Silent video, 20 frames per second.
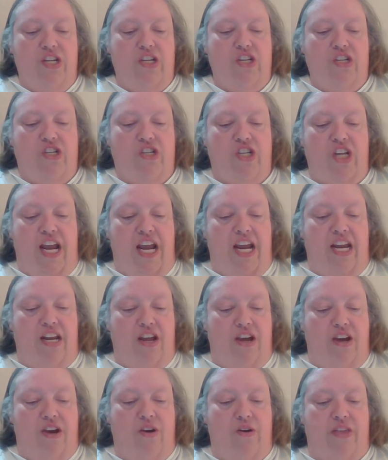She
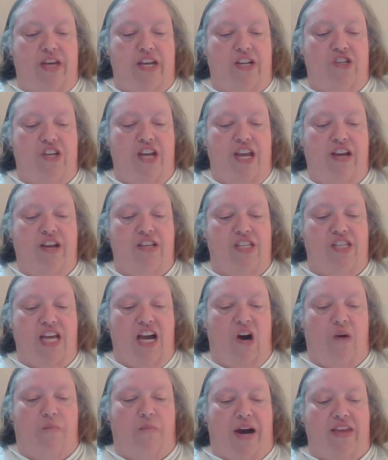knew that she could
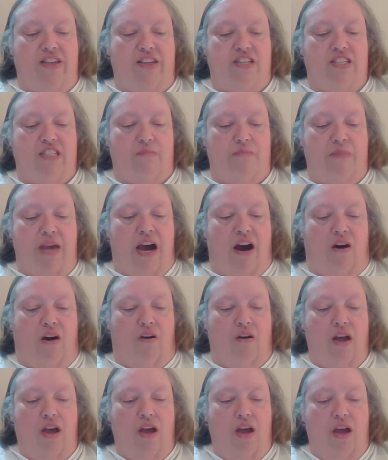tell by the smell